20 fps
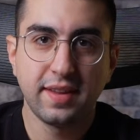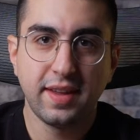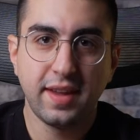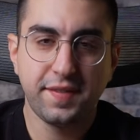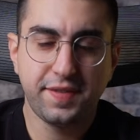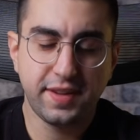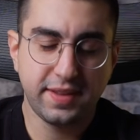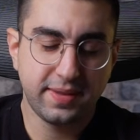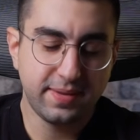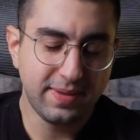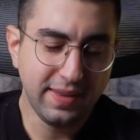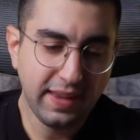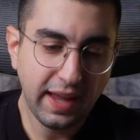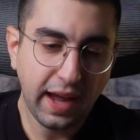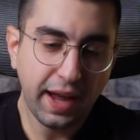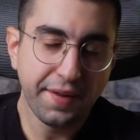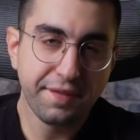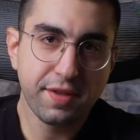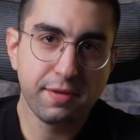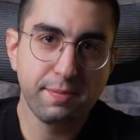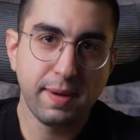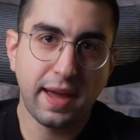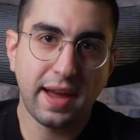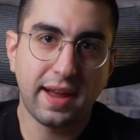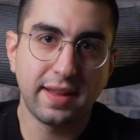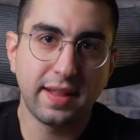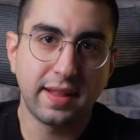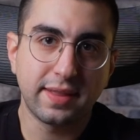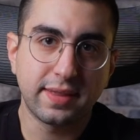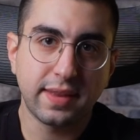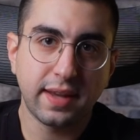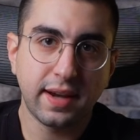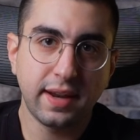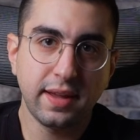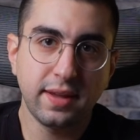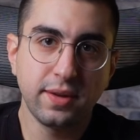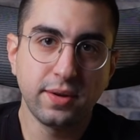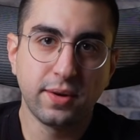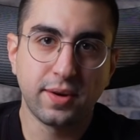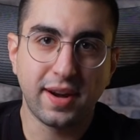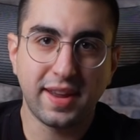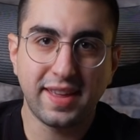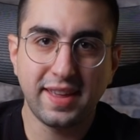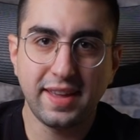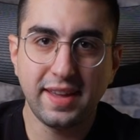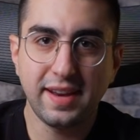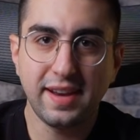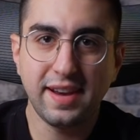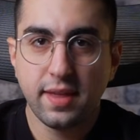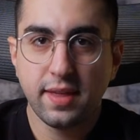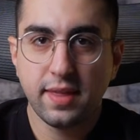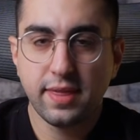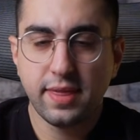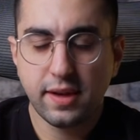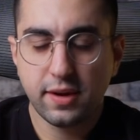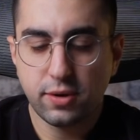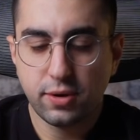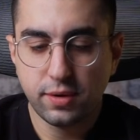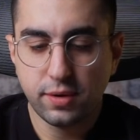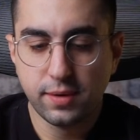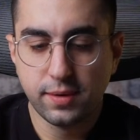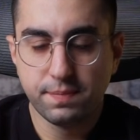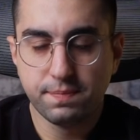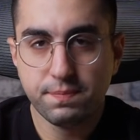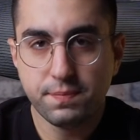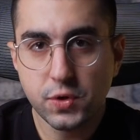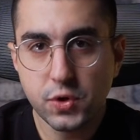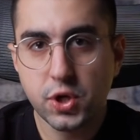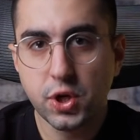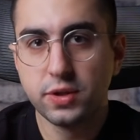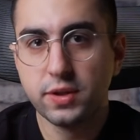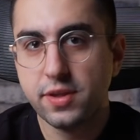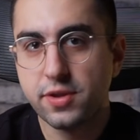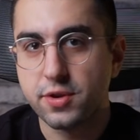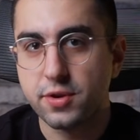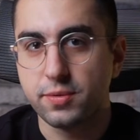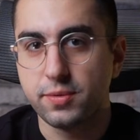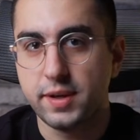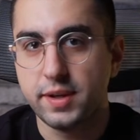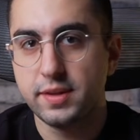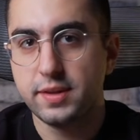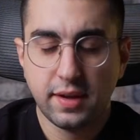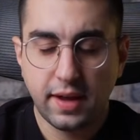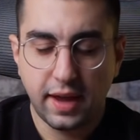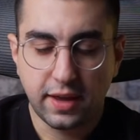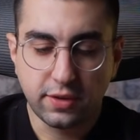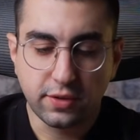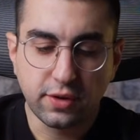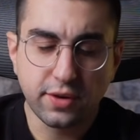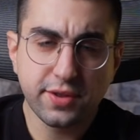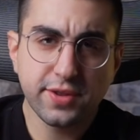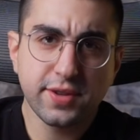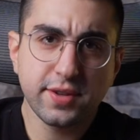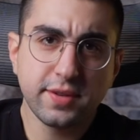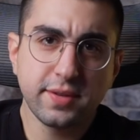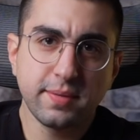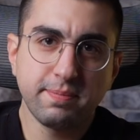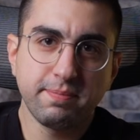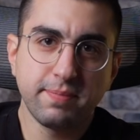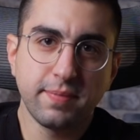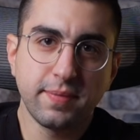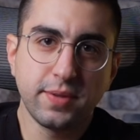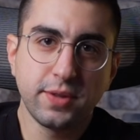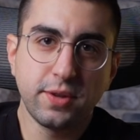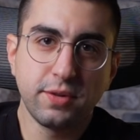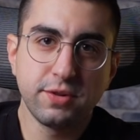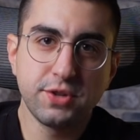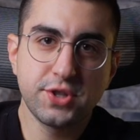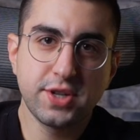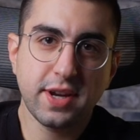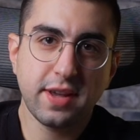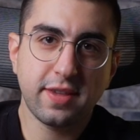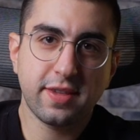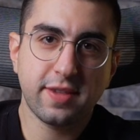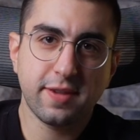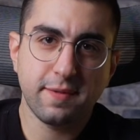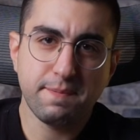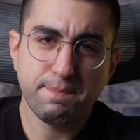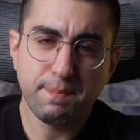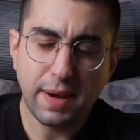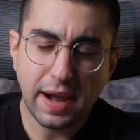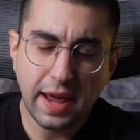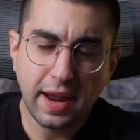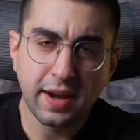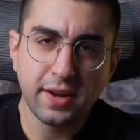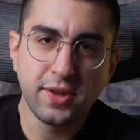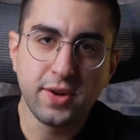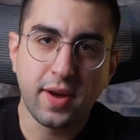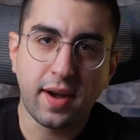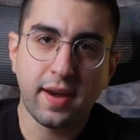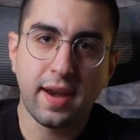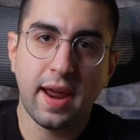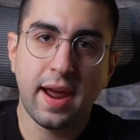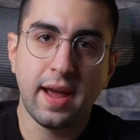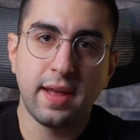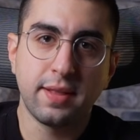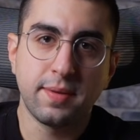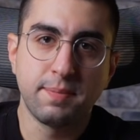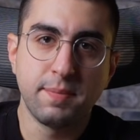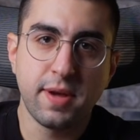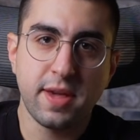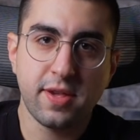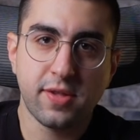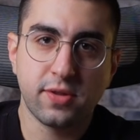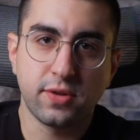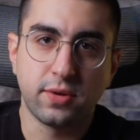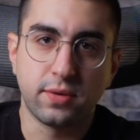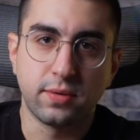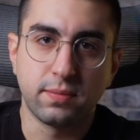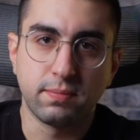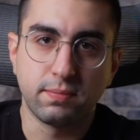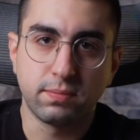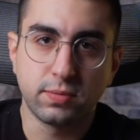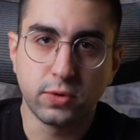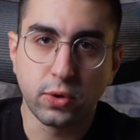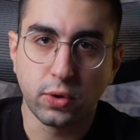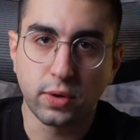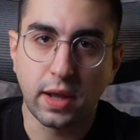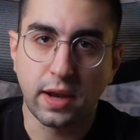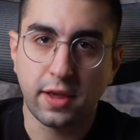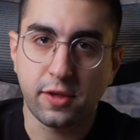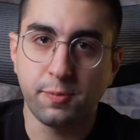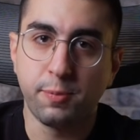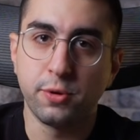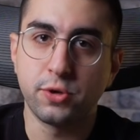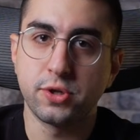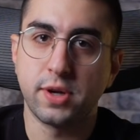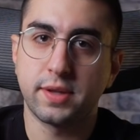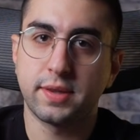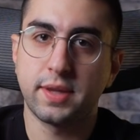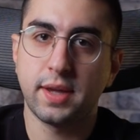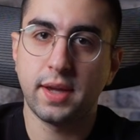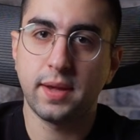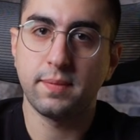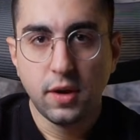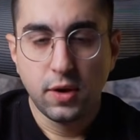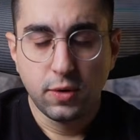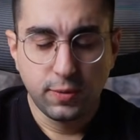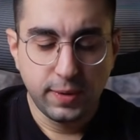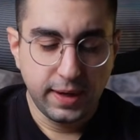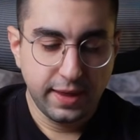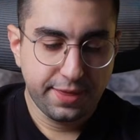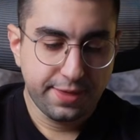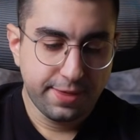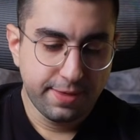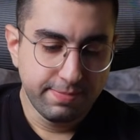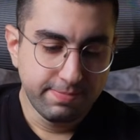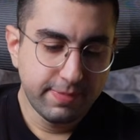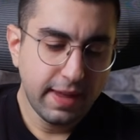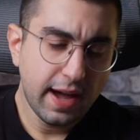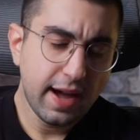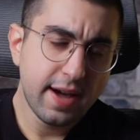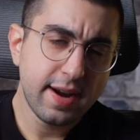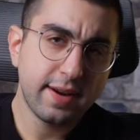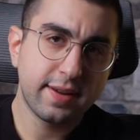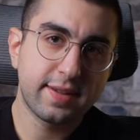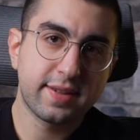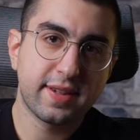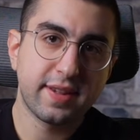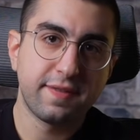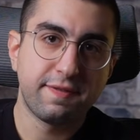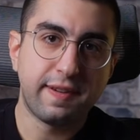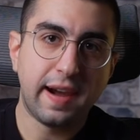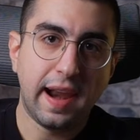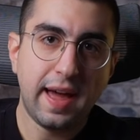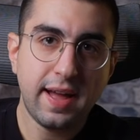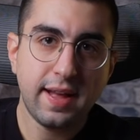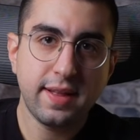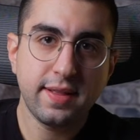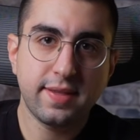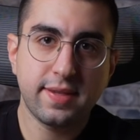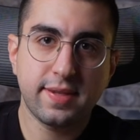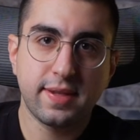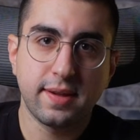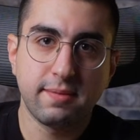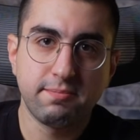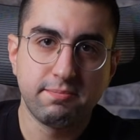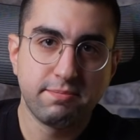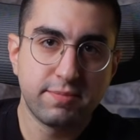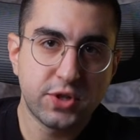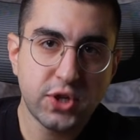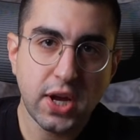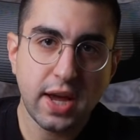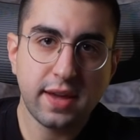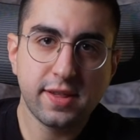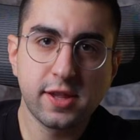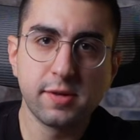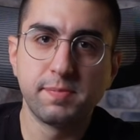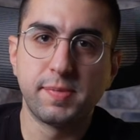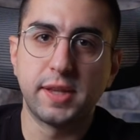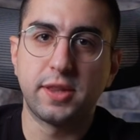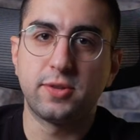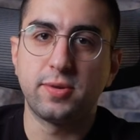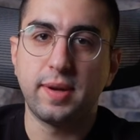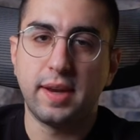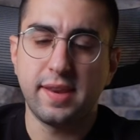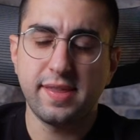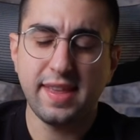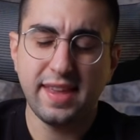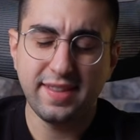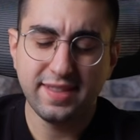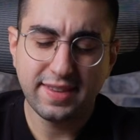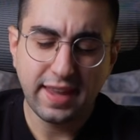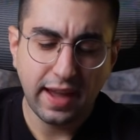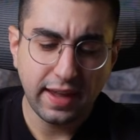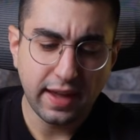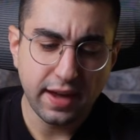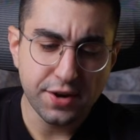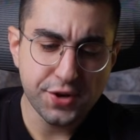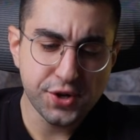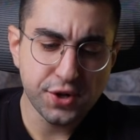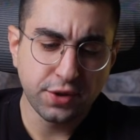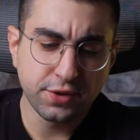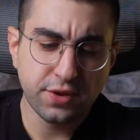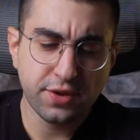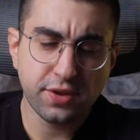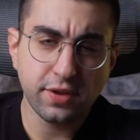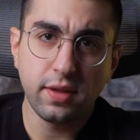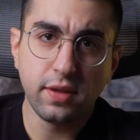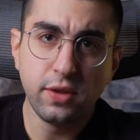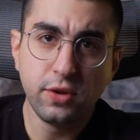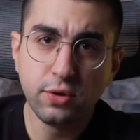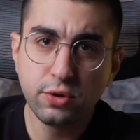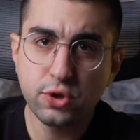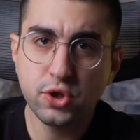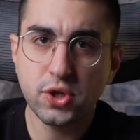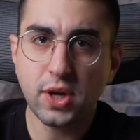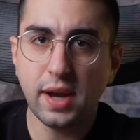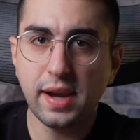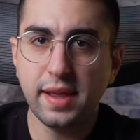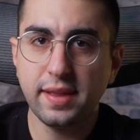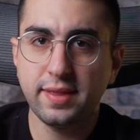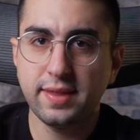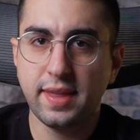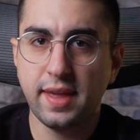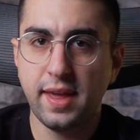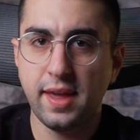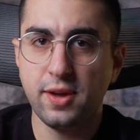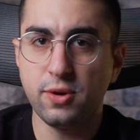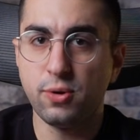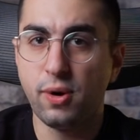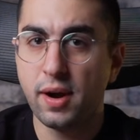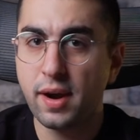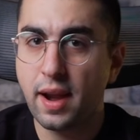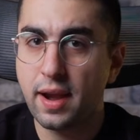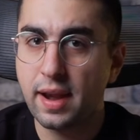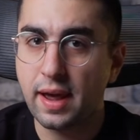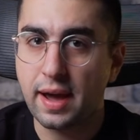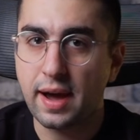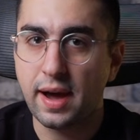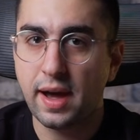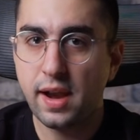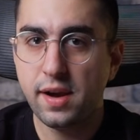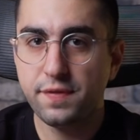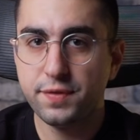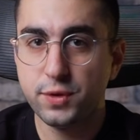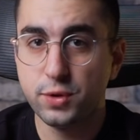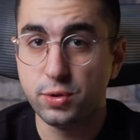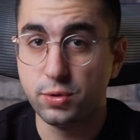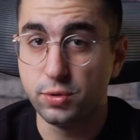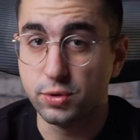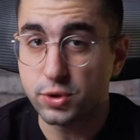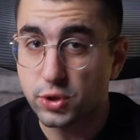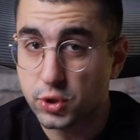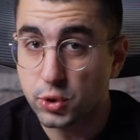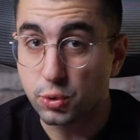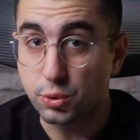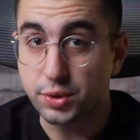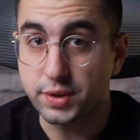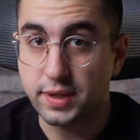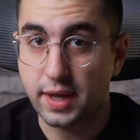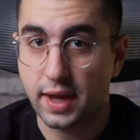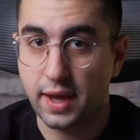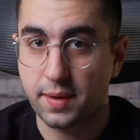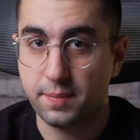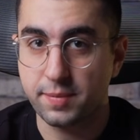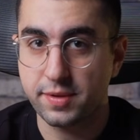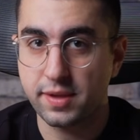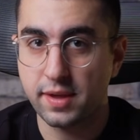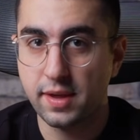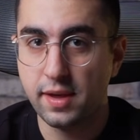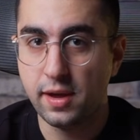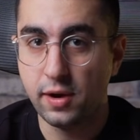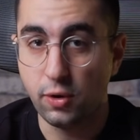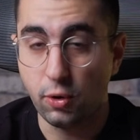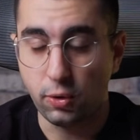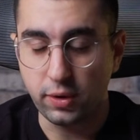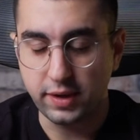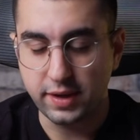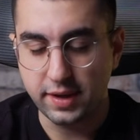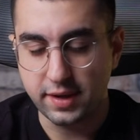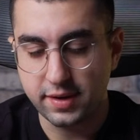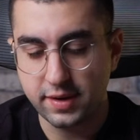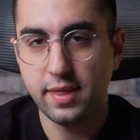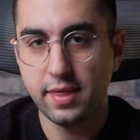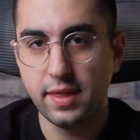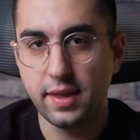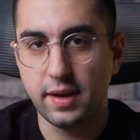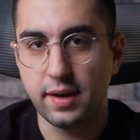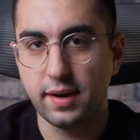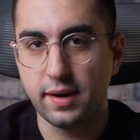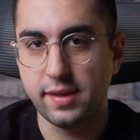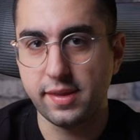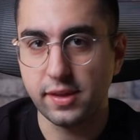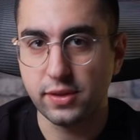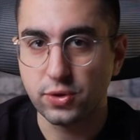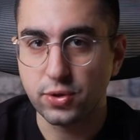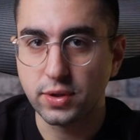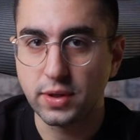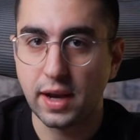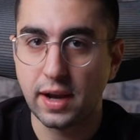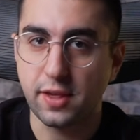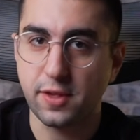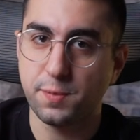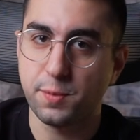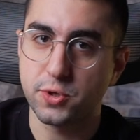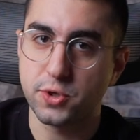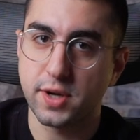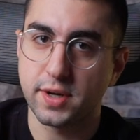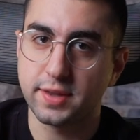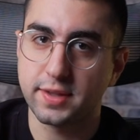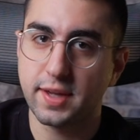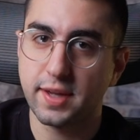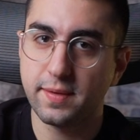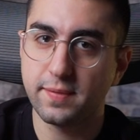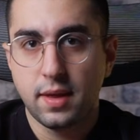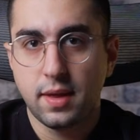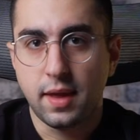If it dives behind a tree or a hill, the whole shot is ruined. And also, don't just plan your night based on total exposure time. With darks, flats, and checks in between, the entire shots usually take 1.5 to 2 times longer than the total exposure time.